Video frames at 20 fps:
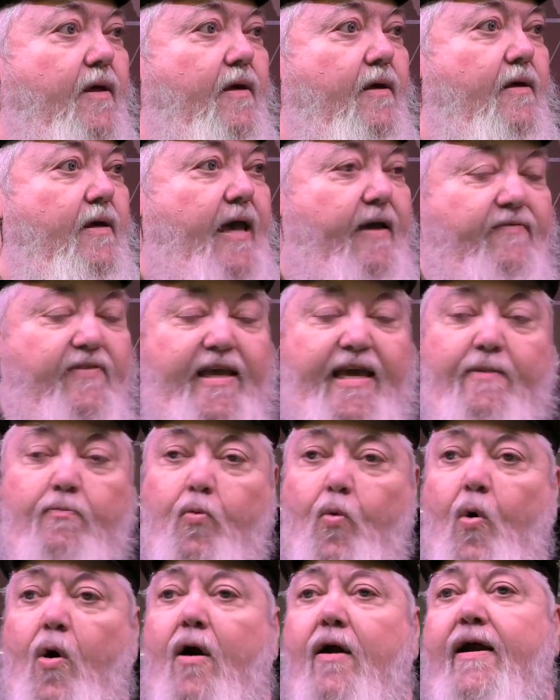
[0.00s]
You have to keep
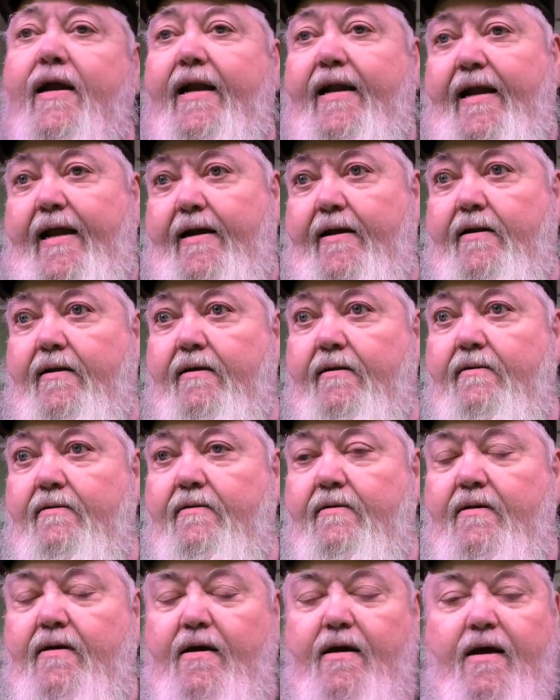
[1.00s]
working it.
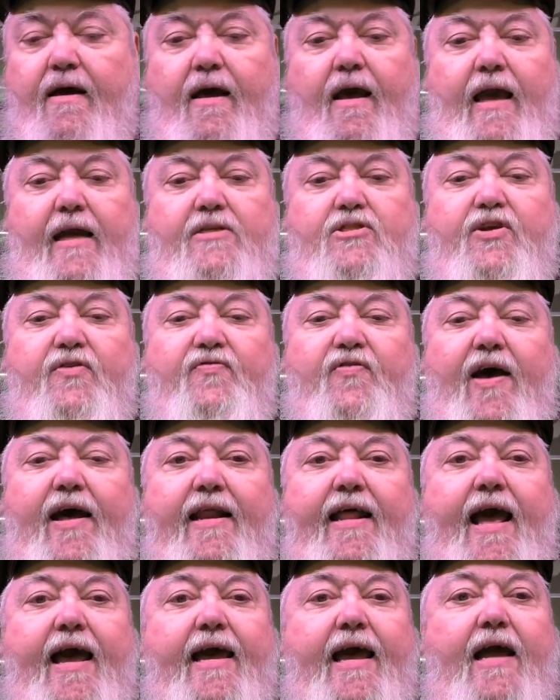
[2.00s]
And so
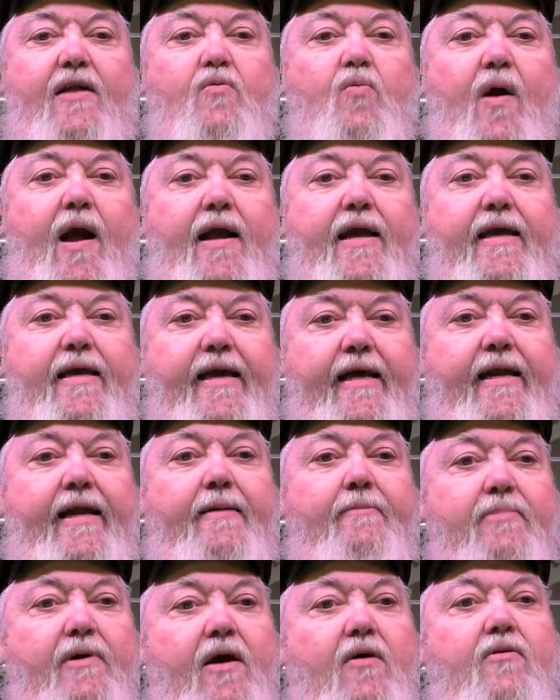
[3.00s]
finally I got where I could get
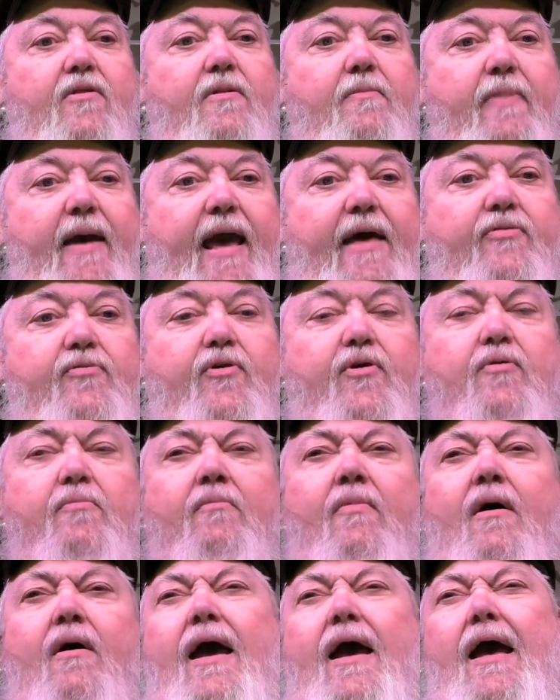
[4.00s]
up, go to the bathroom.